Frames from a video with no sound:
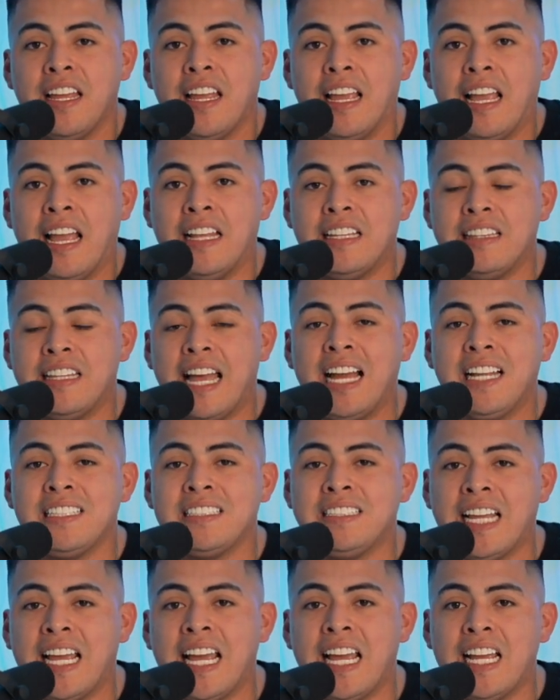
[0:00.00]
And
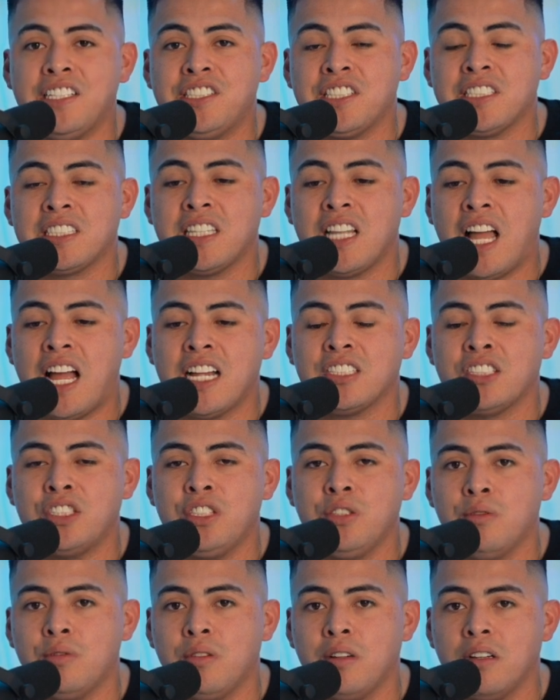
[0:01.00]
that day just lost
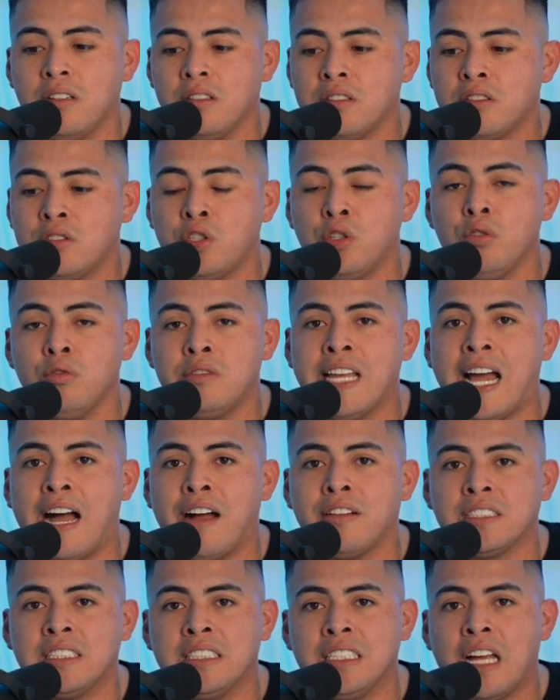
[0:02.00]
you
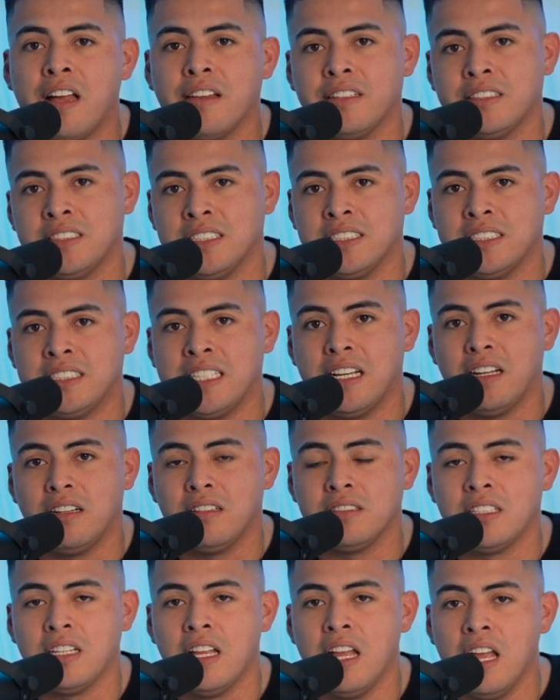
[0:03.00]
$2,000 in
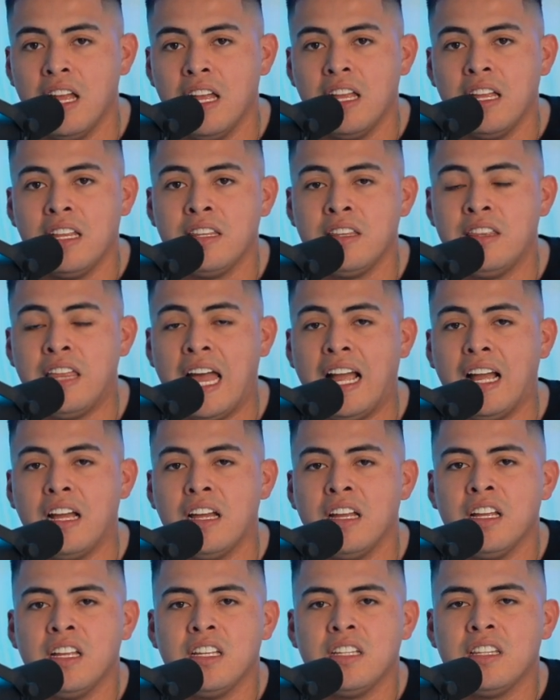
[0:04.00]
sales. That,
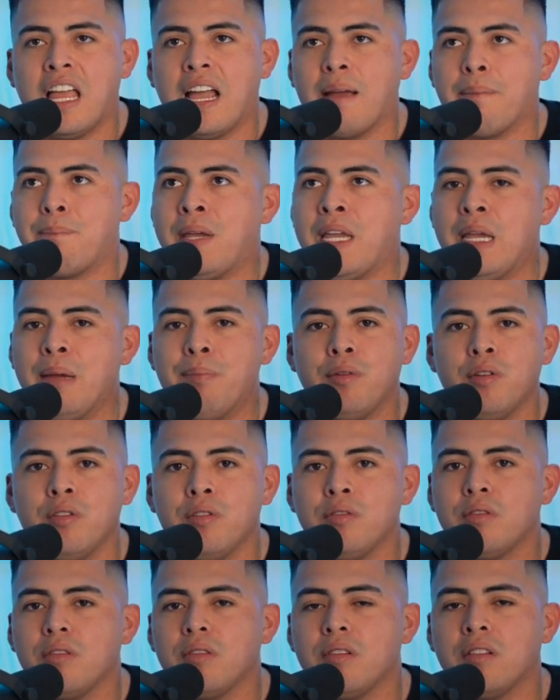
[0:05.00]
like,
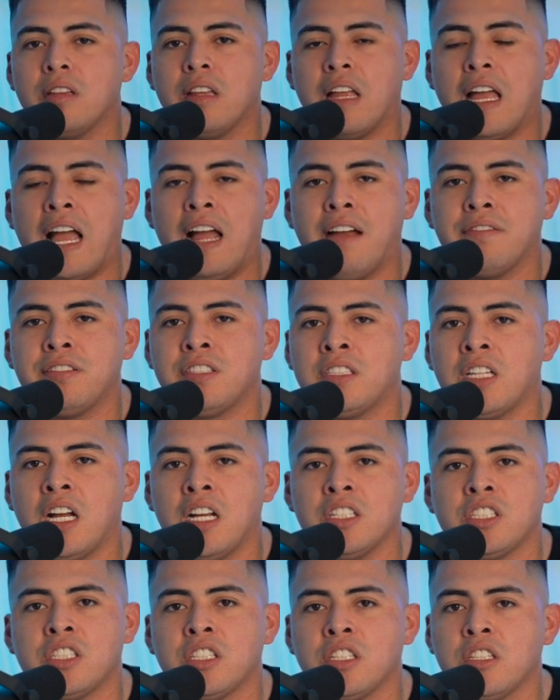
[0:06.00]
people have
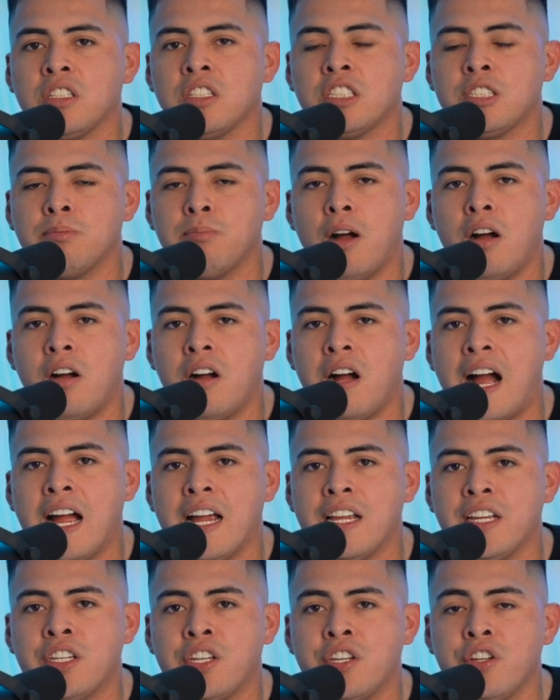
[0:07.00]
such small
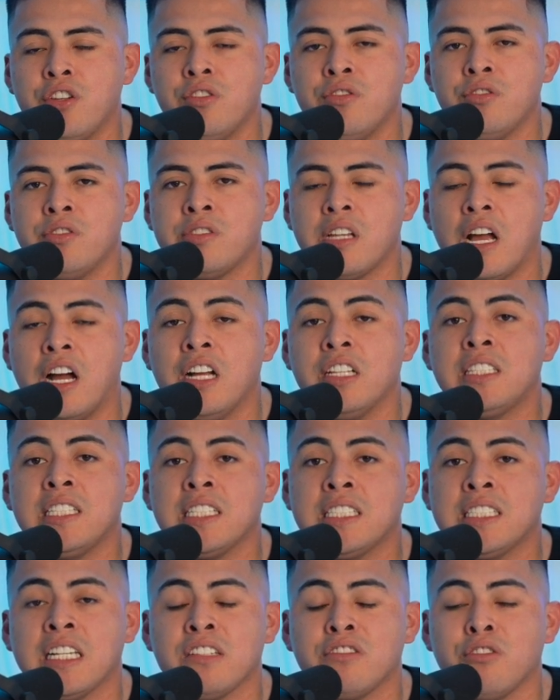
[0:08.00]
IQs.
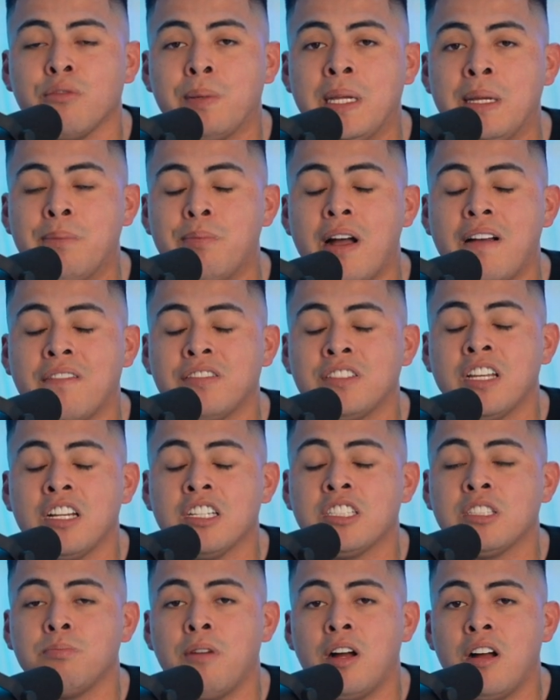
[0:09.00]
Unsuccessful people have
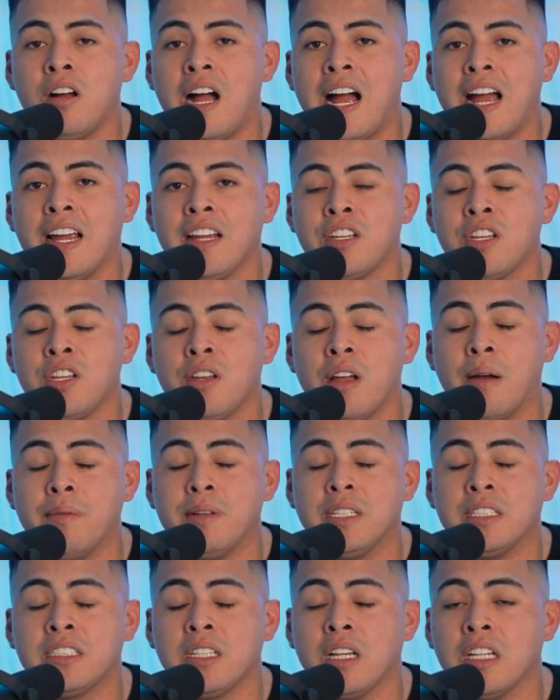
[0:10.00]
such small
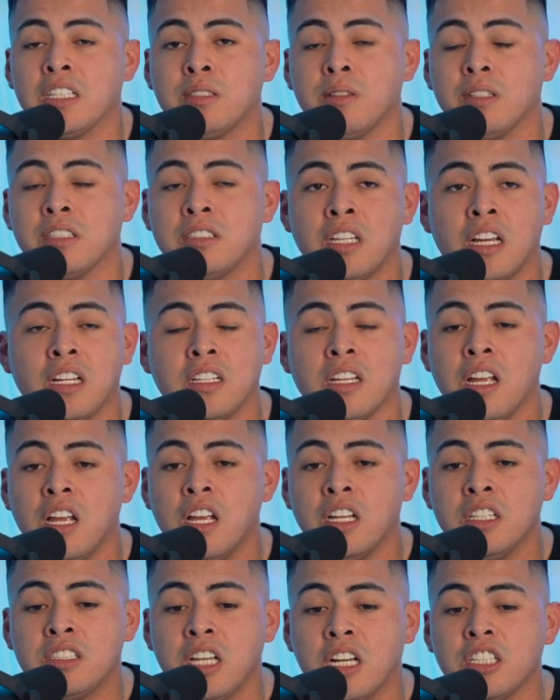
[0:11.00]
IQ.
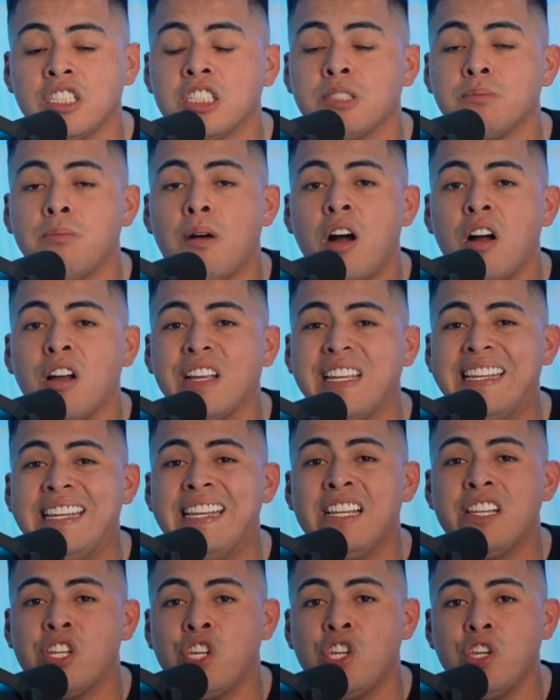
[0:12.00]
Such small
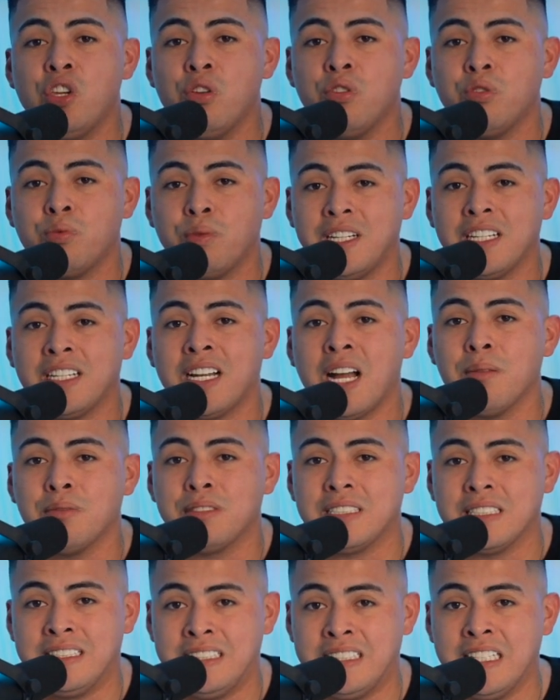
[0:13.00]
EQs when it comes
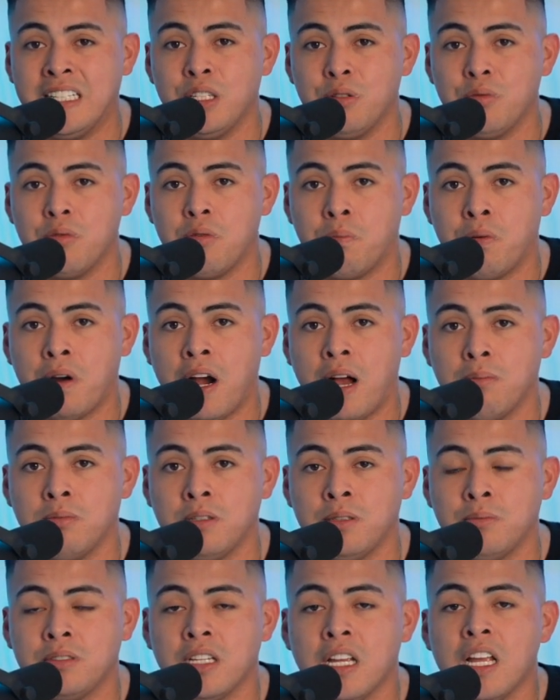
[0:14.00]
to dealing with
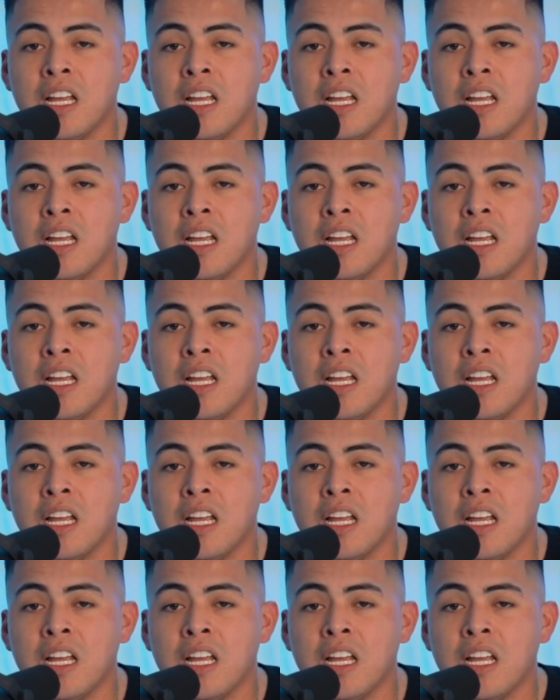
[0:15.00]
problems.